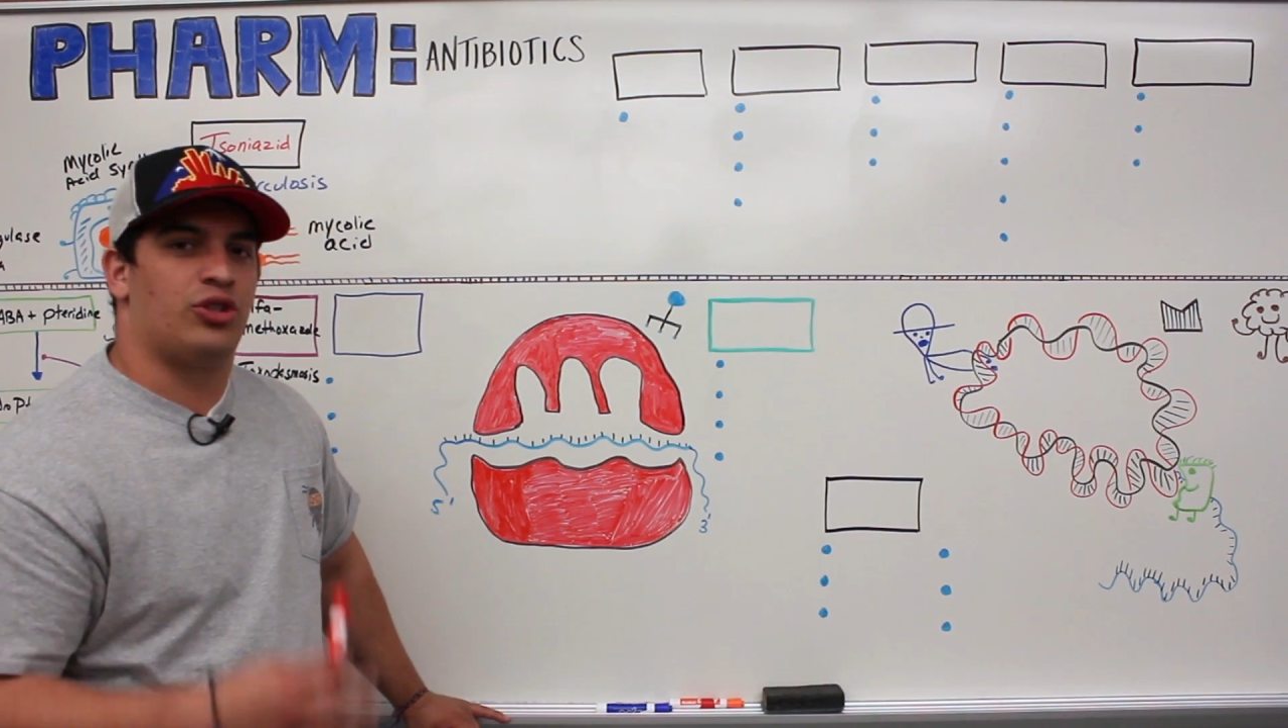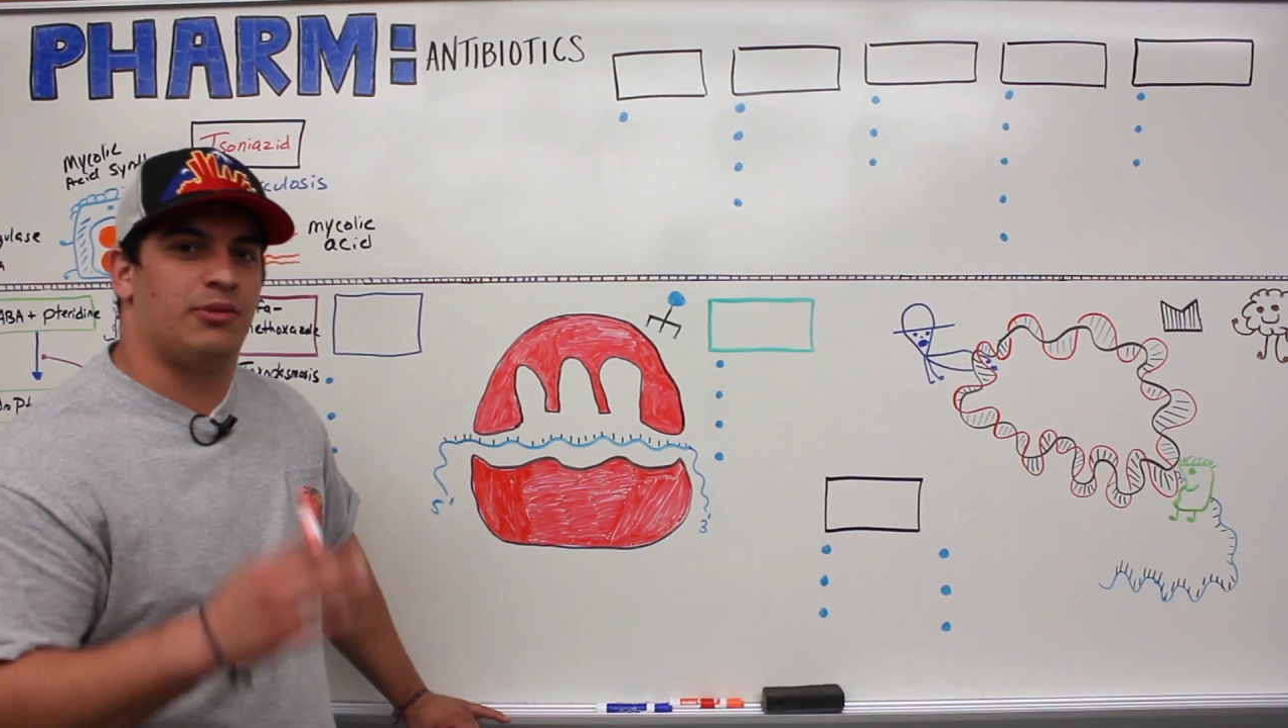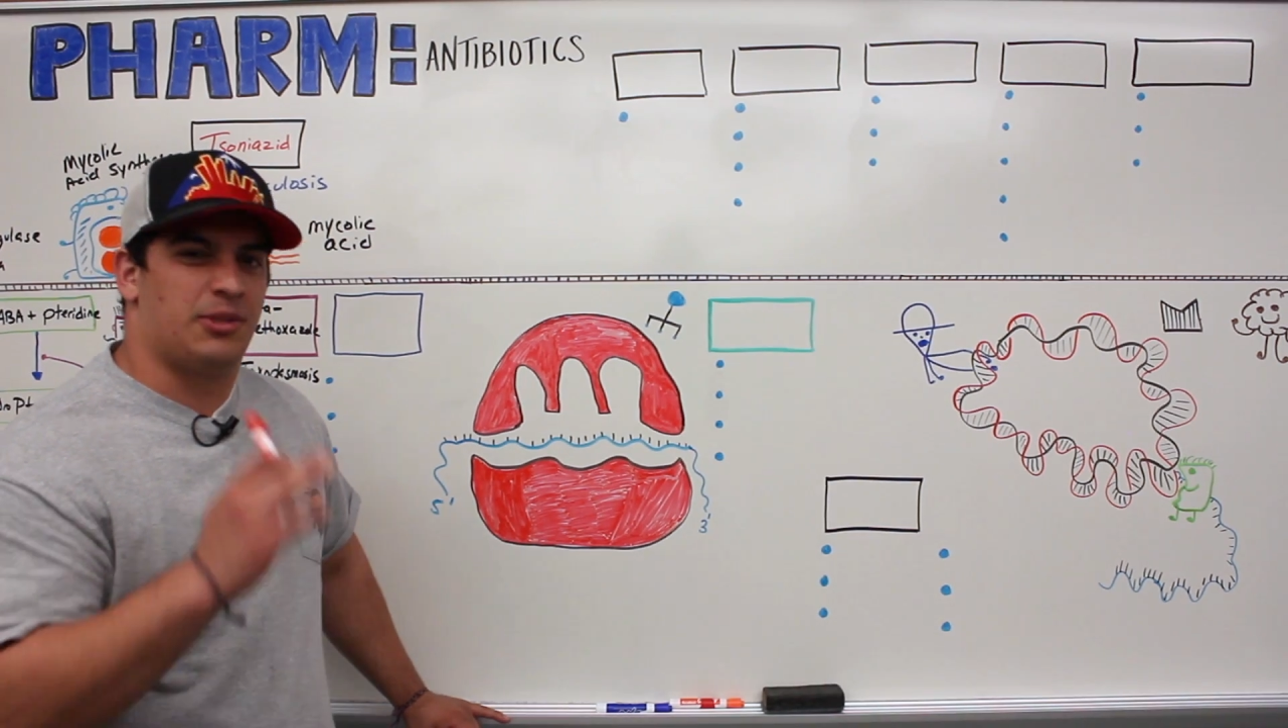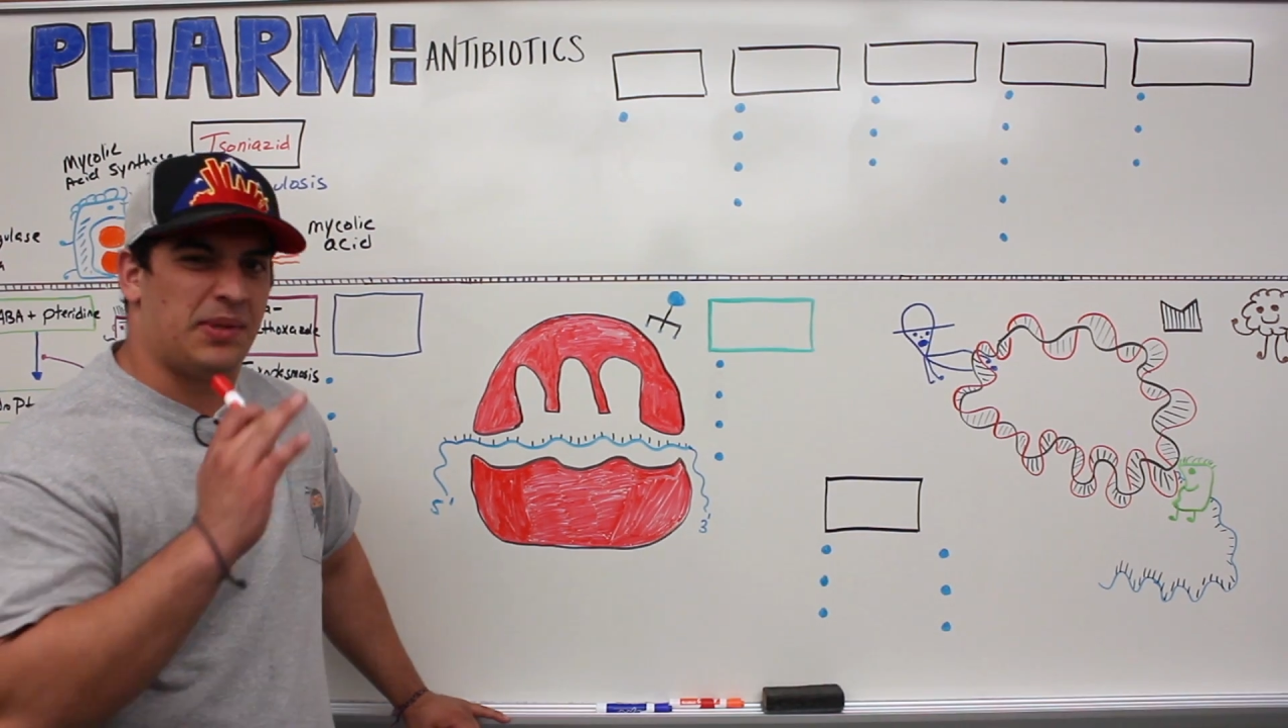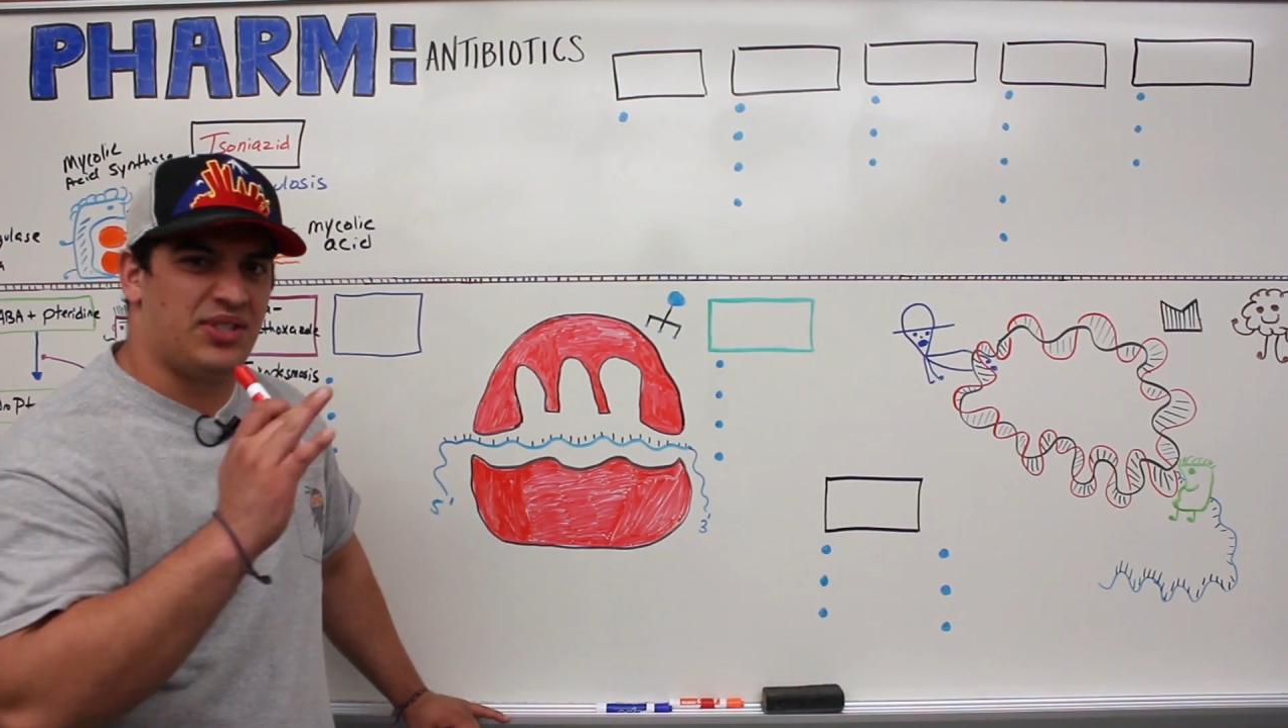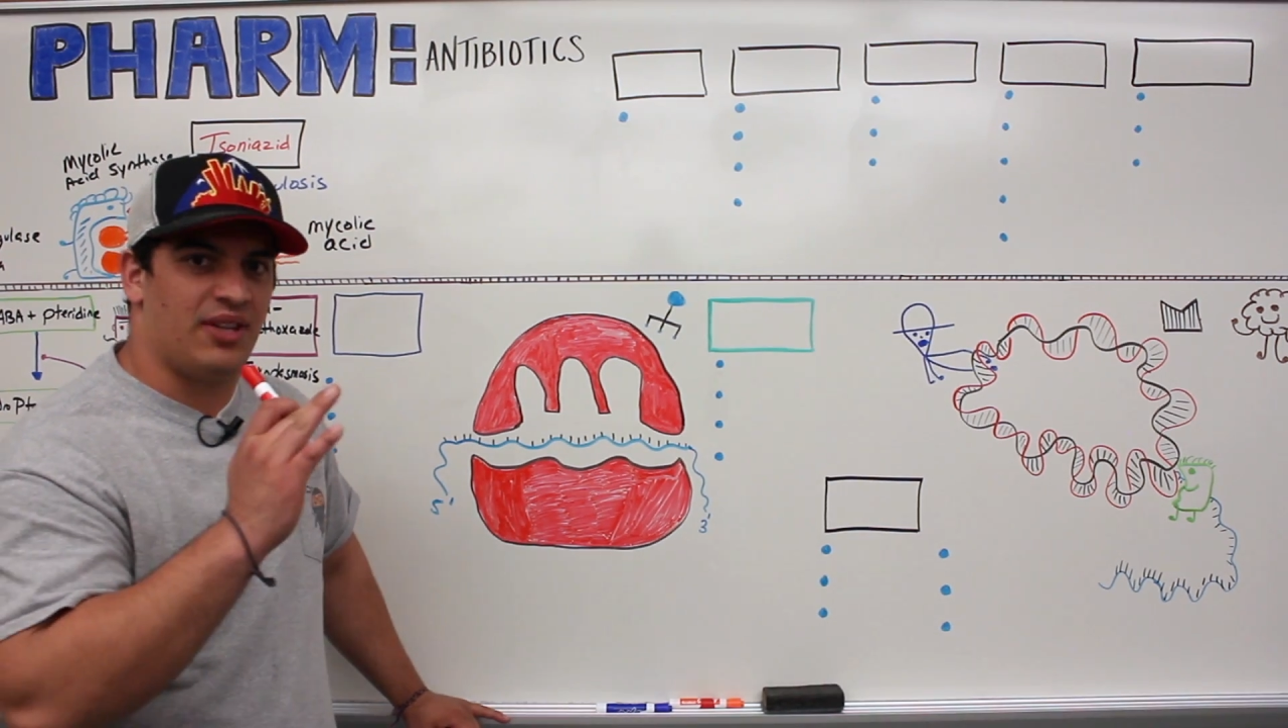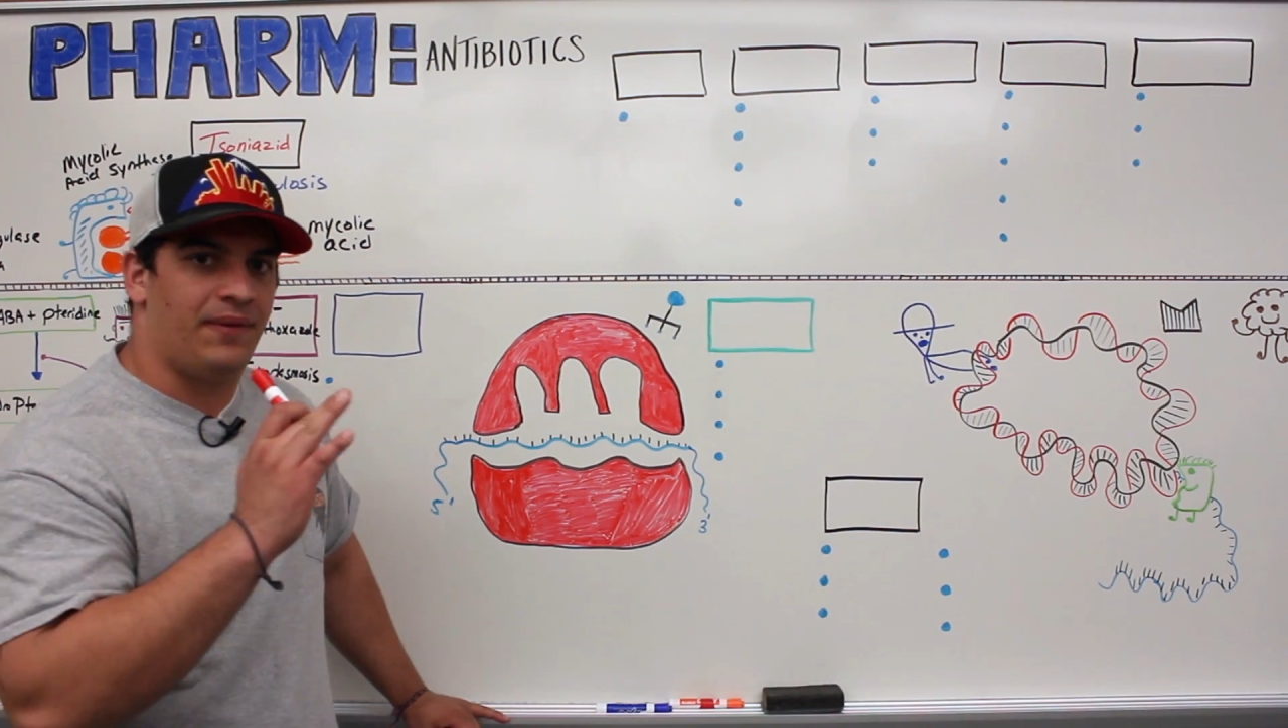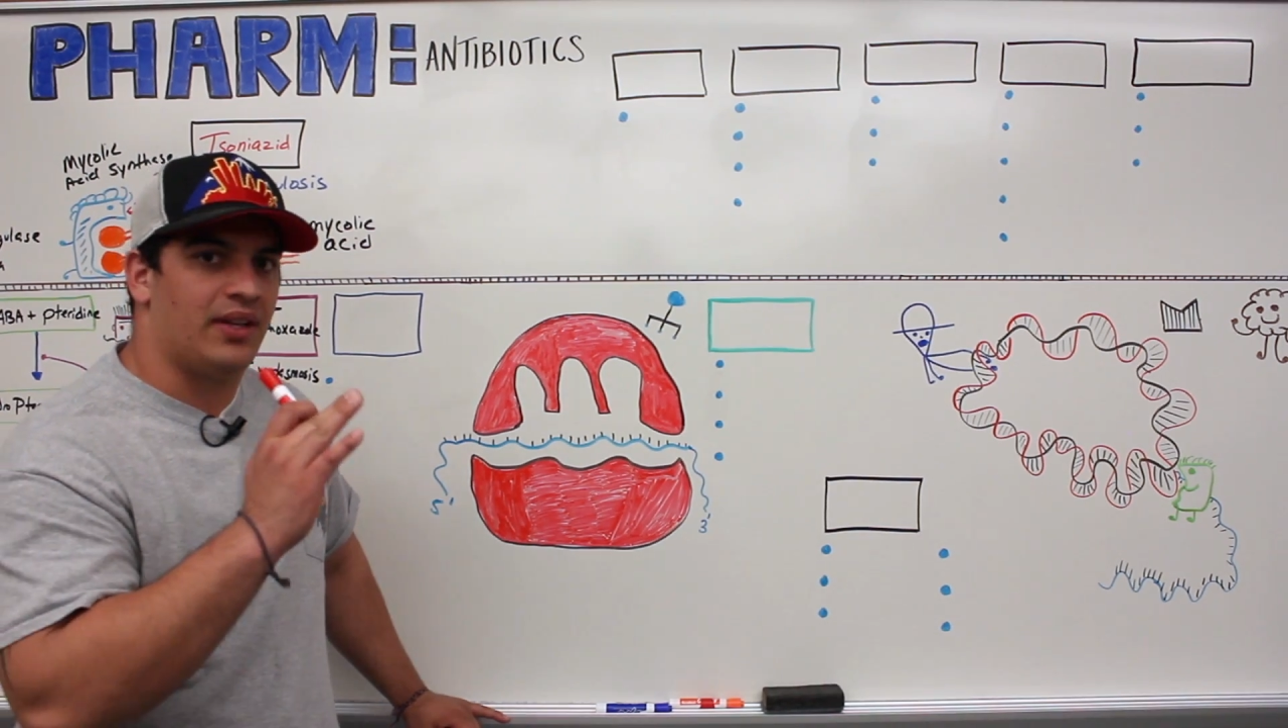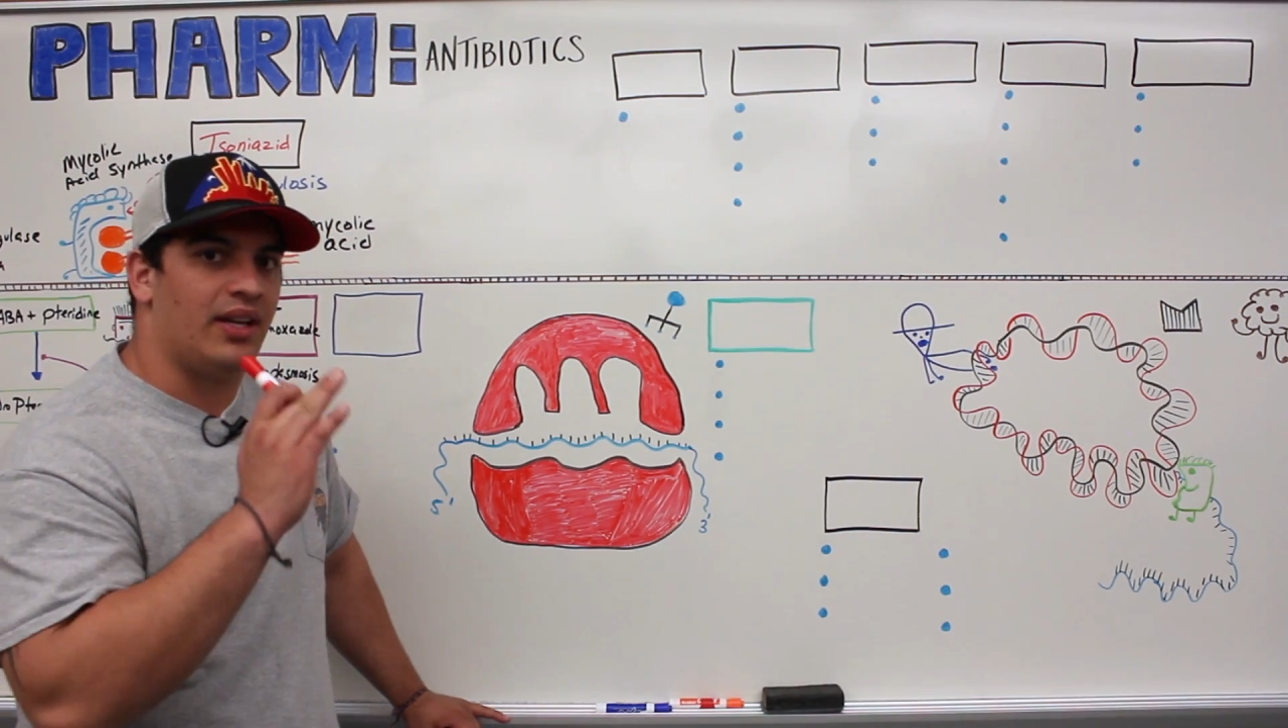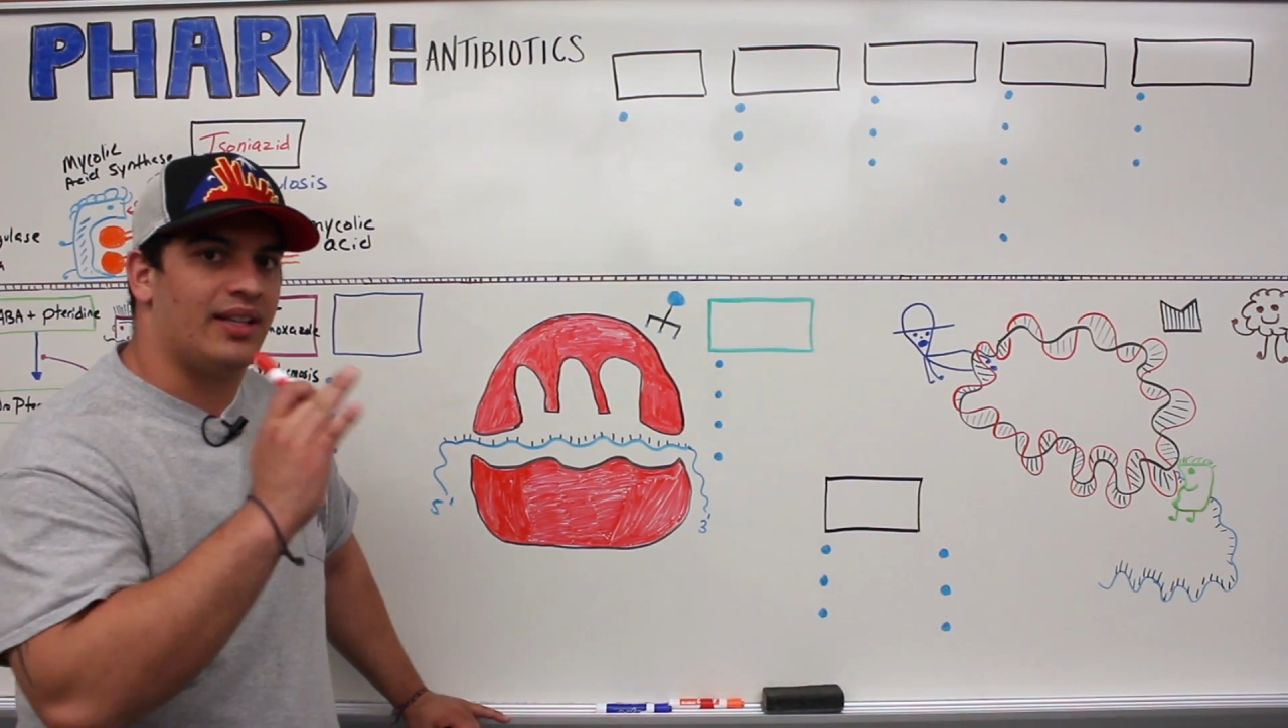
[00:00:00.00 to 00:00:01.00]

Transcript: specifically